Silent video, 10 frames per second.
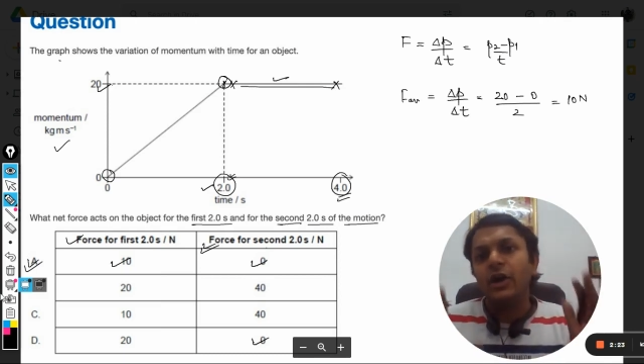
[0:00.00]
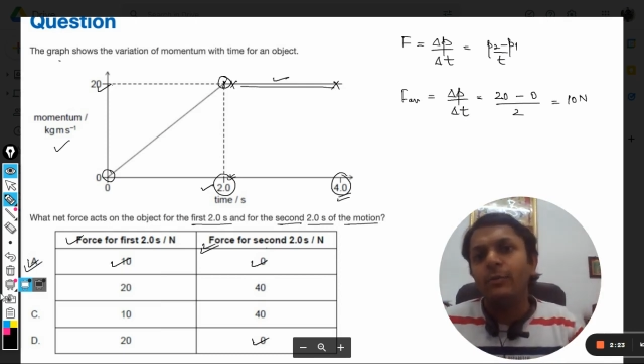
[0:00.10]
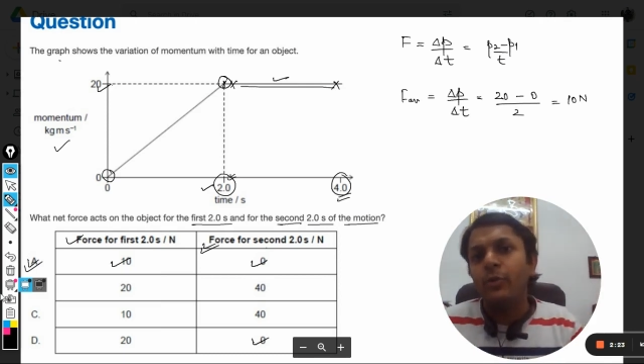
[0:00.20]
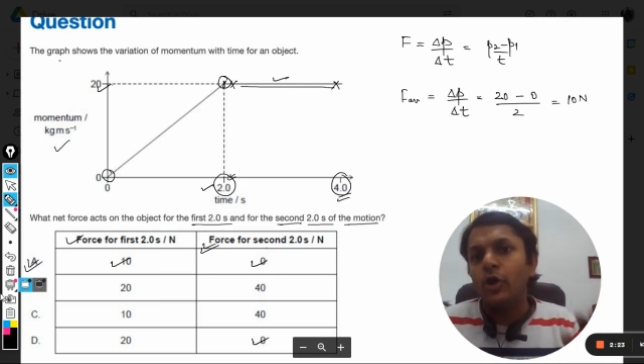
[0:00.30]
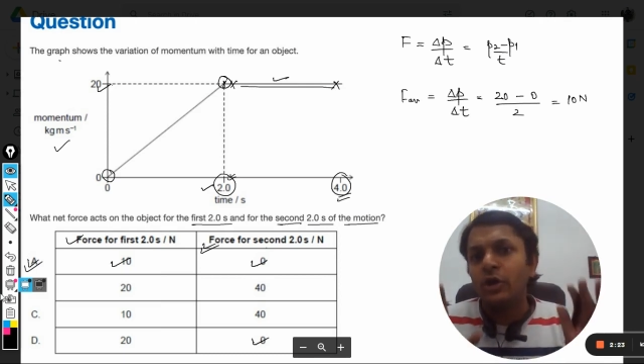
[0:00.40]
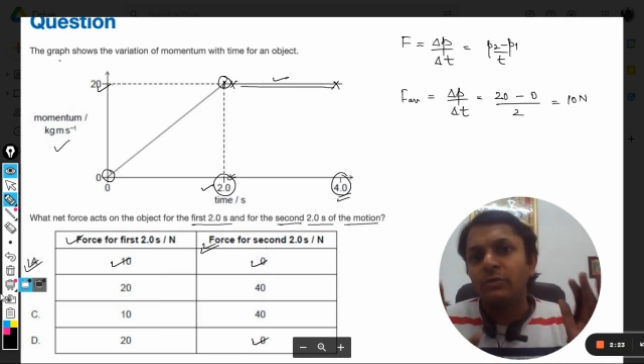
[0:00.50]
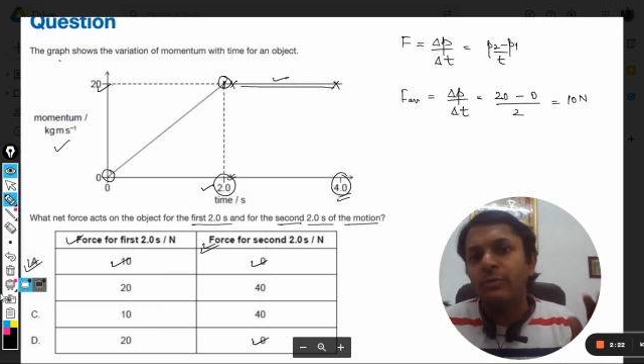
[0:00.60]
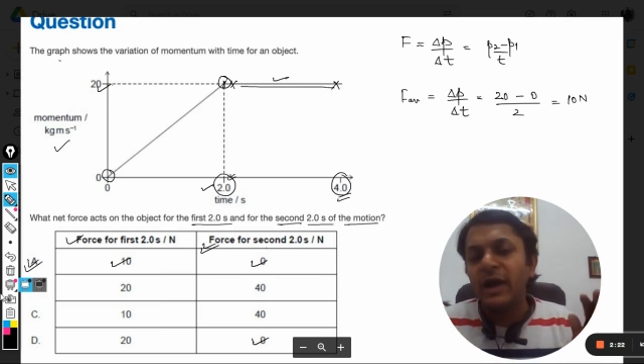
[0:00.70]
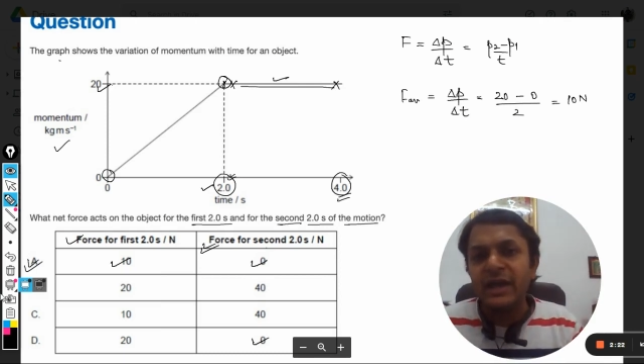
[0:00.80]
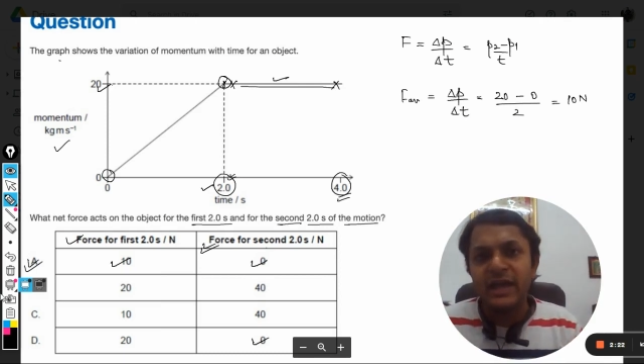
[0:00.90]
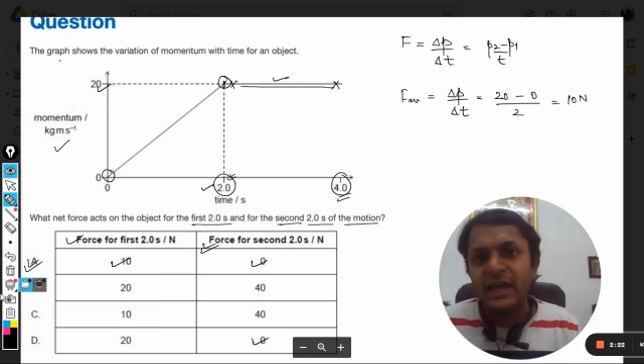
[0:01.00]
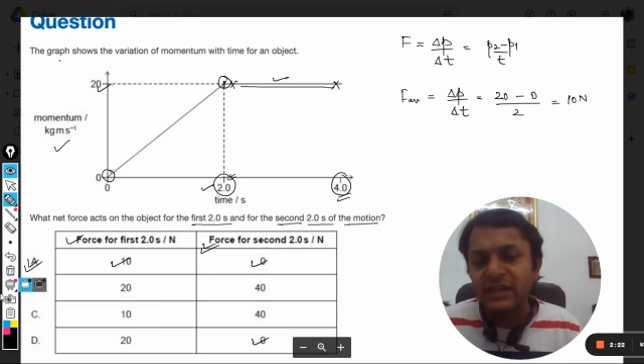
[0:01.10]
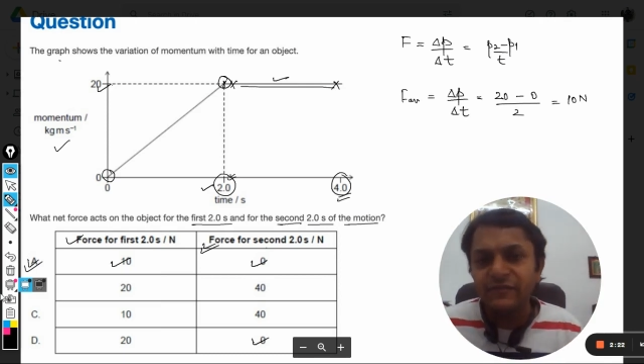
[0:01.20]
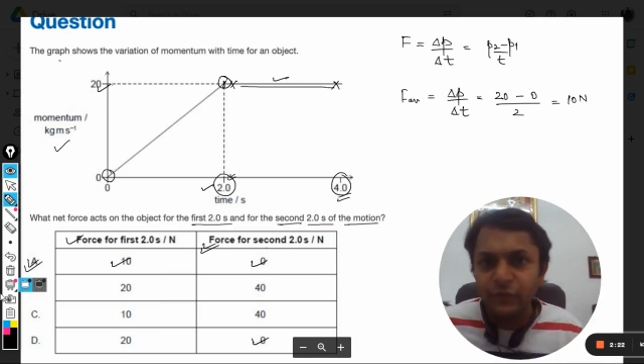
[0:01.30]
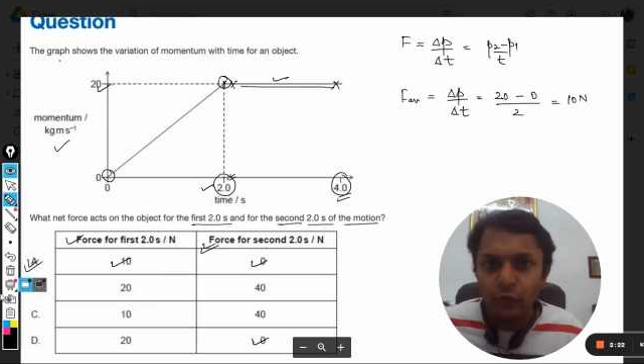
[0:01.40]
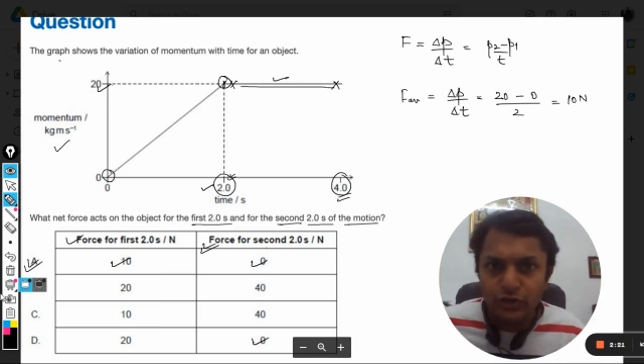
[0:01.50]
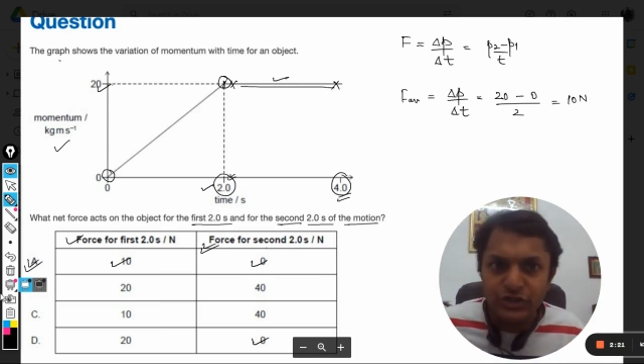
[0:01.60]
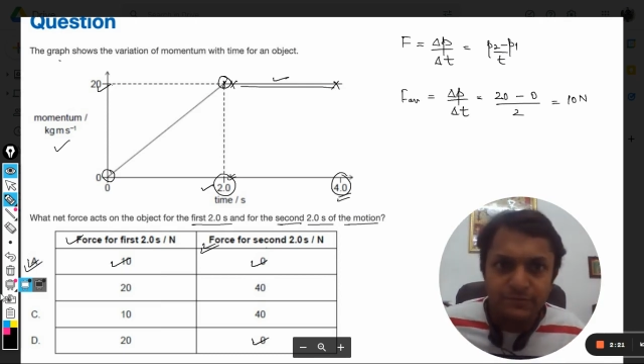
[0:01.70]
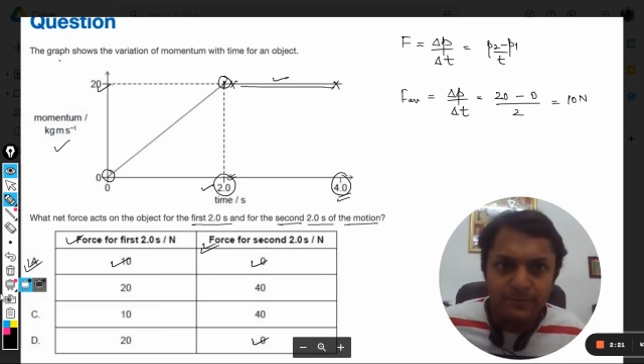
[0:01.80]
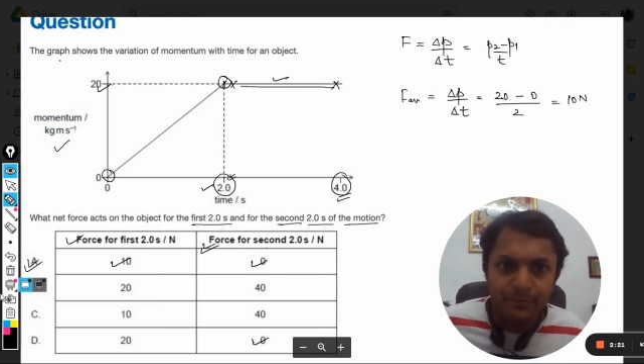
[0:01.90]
upon by any force.